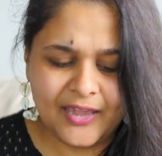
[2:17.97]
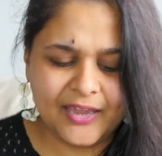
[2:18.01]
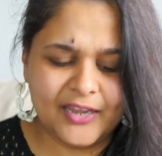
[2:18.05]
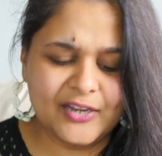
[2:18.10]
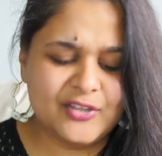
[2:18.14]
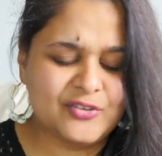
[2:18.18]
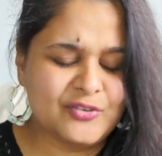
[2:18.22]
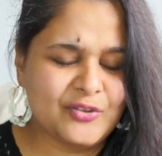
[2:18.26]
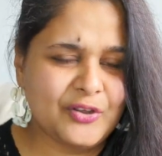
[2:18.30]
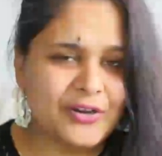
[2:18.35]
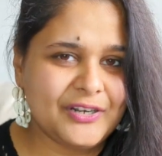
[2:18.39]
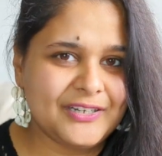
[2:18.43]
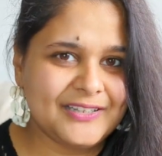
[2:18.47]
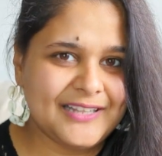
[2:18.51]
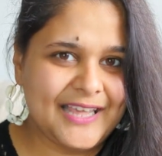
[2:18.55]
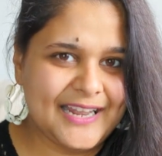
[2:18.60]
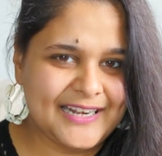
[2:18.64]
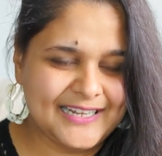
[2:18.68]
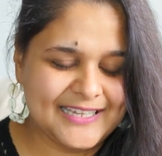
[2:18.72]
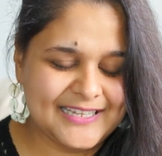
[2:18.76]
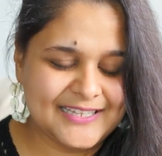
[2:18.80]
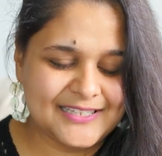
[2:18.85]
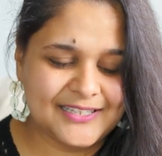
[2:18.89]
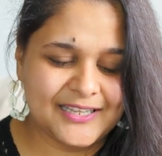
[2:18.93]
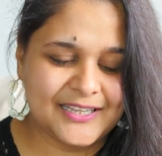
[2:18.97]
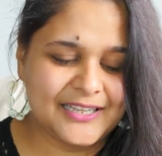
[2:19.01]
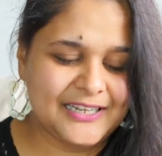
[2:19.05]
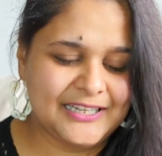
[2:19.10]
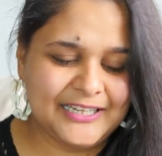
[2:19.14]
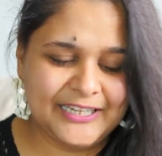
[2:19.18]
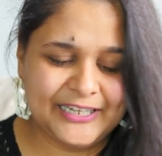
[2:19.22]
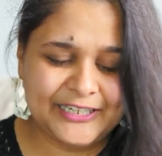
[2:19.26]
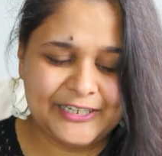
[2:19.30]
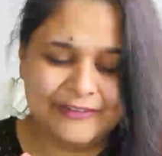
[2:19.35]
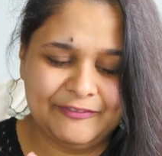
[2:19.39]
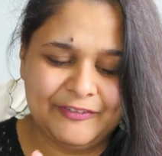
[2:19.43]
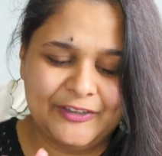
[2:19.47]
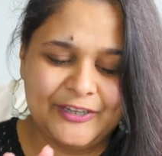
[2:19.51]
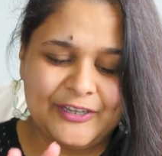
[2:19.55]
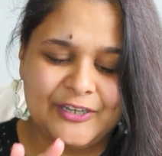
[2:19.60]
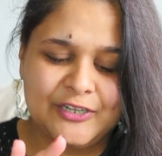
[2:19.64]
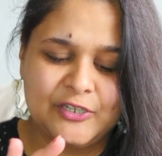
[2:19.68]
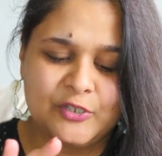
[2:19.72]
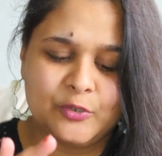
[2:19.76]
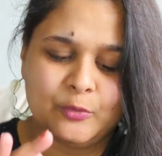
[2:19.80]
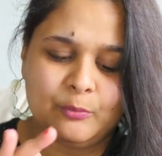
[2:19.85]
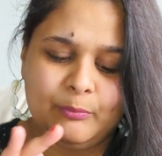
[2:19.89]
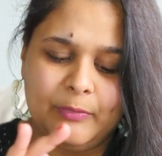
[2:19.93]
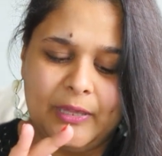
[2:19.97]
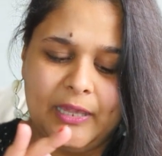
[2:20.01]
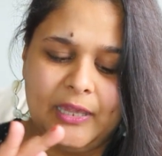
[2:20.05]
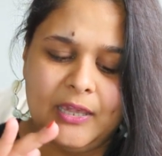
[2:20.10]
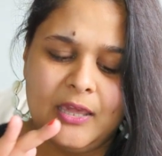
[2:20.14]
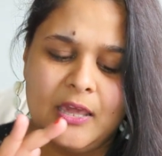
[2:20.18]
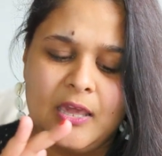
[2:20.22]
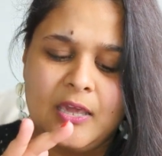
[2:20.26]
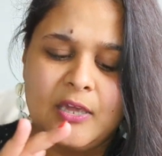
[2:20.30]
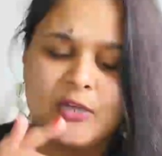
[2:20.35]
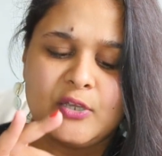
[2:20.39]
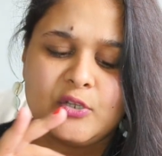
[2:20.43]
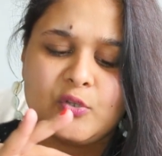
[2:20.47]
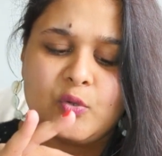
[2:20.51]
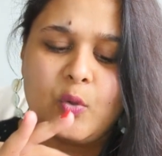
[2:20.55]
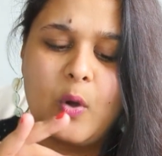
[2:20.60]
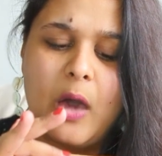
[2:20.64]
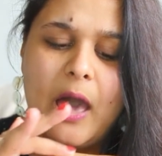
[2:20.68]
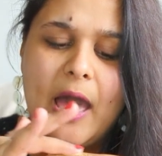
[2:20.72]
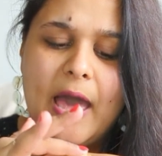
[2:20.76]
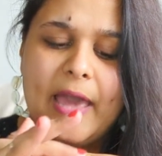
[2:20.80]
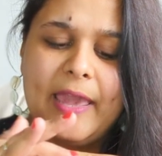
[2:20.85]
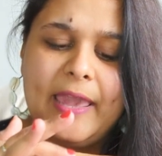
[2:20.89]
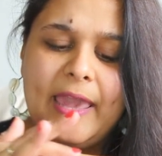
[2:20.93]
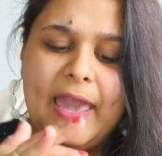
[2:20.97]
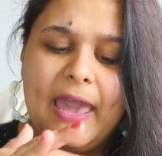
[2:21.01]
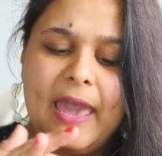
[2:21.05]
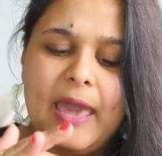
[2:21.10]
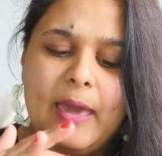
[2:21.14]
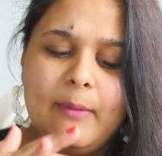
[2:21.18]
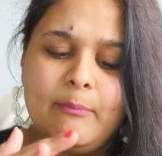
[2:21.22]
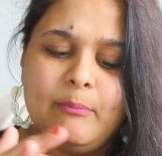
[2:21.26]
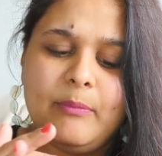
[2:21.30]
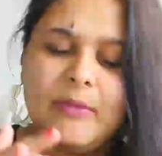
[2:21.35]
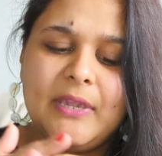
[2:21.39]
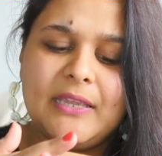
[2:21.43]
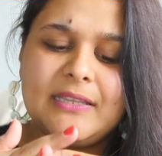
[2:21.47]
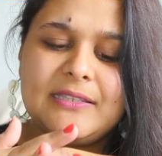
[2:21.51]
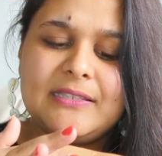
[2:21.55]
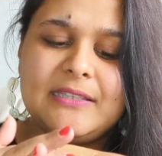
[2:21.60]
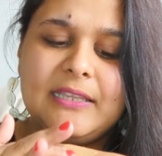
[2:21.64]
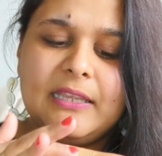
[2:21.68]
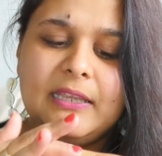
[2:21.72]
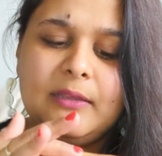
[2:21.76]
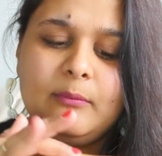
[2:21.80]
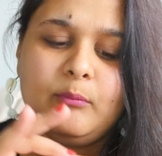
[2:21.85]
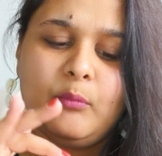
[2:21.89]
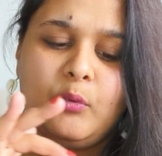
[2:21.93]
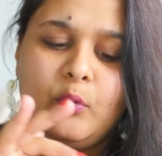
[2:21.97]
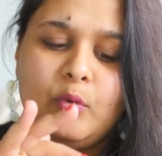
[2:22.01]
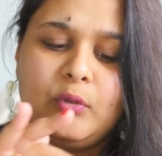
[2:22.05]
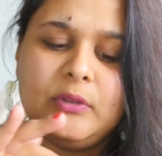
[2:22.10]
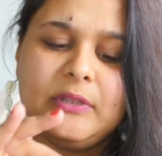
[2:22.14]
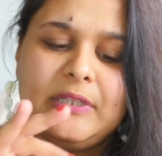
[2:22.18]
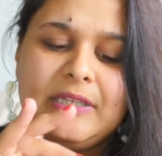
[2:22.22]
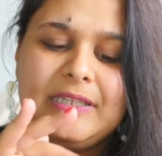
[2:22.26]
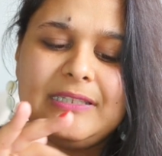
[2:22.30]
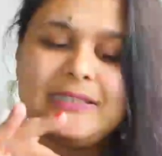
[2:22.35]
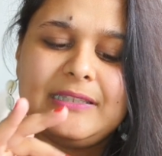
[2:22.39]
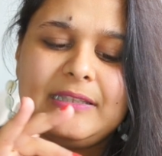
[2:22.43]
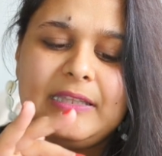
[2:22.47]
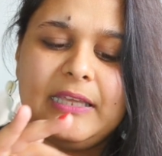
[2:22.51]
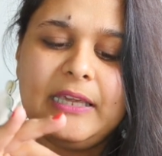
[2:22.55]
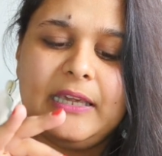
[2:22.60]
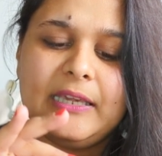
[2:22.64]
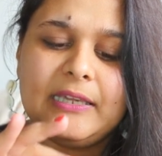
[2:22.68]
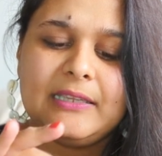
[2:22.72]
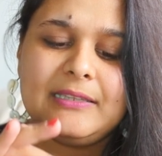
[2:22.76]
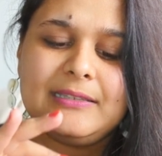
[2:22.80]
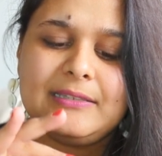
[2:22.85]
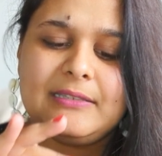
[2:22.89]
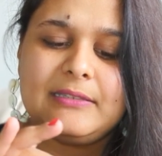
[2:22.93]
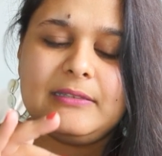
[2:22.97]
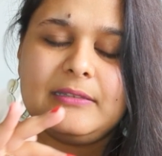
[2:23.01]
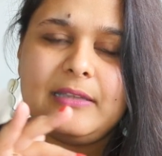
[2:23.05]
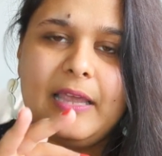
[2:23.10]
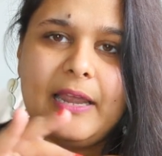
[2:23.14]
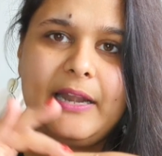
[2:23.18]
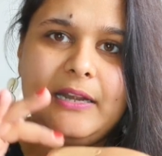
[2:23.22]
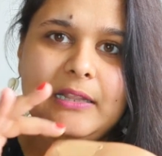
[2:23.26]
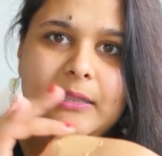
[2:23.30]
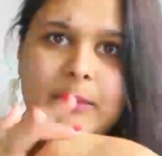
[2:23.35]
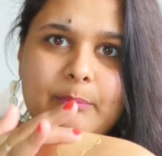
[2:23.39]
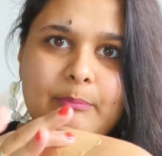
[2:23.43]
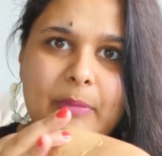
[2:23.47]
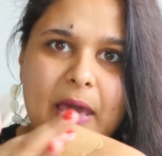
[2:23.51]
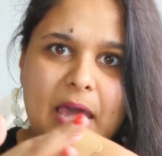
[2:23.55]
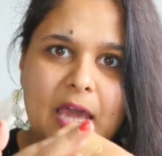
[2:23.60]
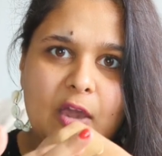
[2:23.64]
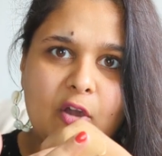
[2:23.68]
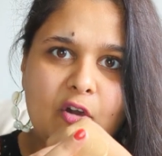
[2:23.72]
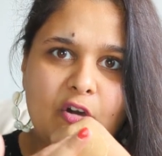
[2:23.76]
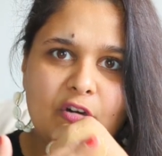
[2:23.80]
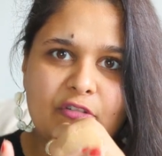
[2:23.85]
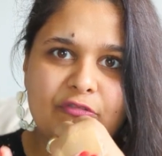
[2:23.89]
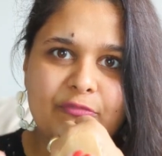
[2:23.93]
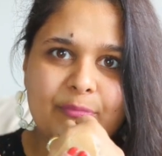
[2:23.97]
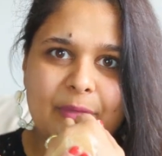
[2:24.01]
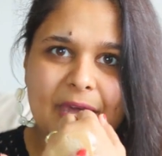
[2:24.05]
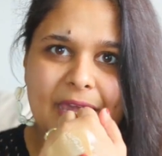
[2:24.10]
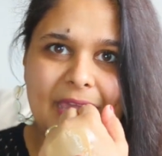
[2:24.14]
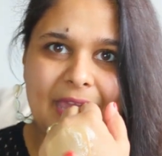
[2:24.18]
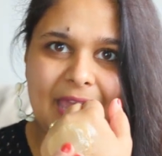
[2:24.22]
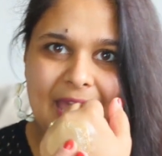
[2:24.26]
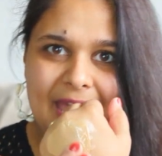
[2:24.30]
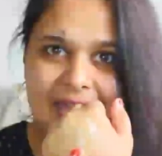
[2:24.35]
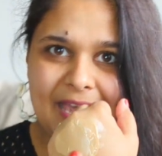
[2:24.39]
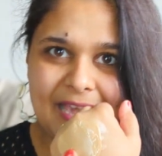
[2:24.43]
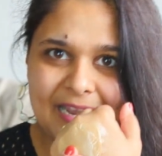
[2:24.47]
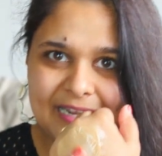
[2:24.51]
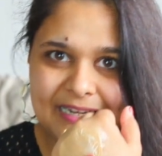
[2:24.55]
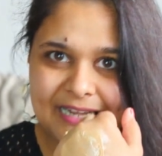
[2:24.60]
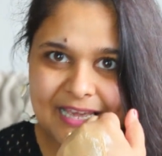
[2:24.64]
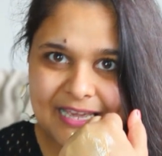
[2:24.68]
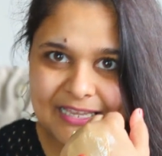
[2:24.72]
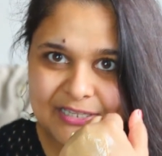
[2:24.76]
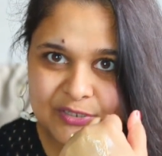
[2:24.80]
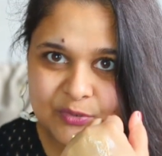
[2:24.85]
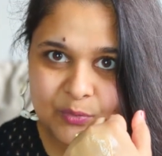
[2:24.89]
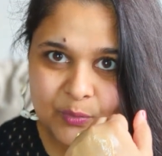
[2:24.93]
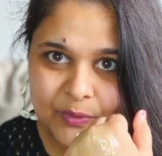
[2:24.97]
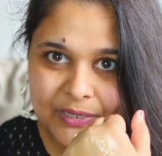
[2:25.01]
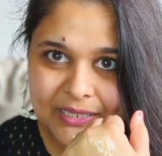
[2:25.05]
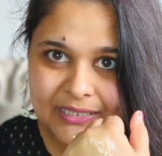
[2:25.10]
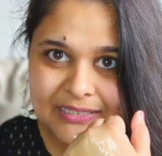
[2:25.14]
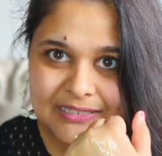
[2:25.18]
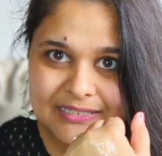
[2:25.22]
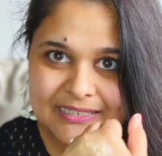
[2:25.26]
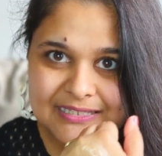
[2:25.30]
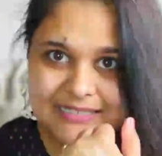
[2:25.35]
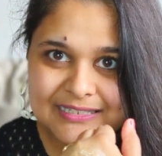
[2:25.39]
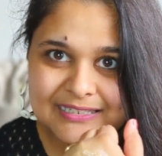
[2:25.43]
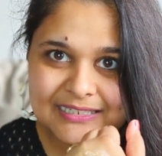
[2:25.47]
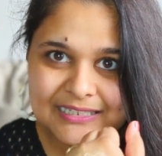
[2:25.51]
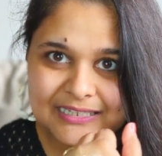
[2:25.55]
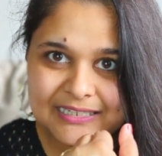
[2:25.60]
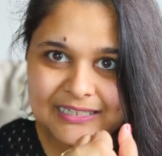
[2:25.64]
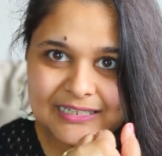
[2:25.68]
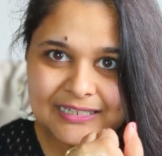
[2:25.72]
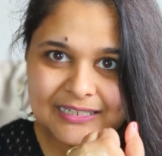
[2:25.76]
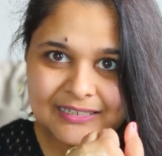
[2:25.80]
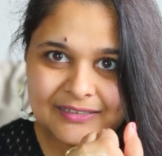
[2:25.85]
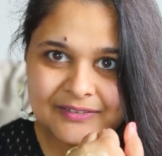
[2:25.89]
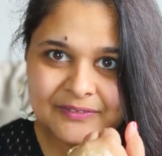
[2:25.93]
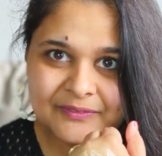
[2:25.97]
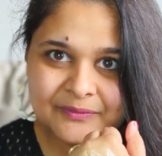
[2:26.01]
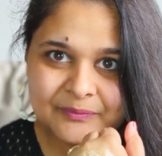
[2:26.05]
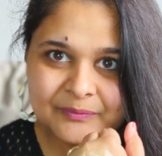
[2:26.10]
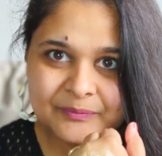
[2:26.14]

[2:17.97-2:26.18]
It's not that difficult to make. So I am mixing both these things at the back of my hand, as you can see.